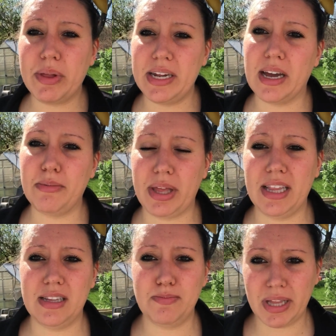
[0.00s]
planning on
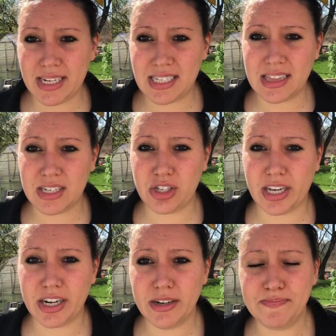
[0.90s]
plant planting this
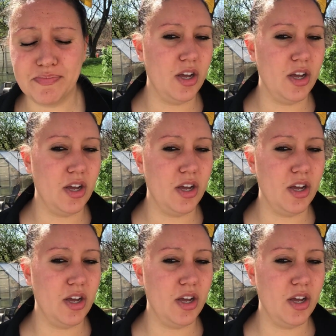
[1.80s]
year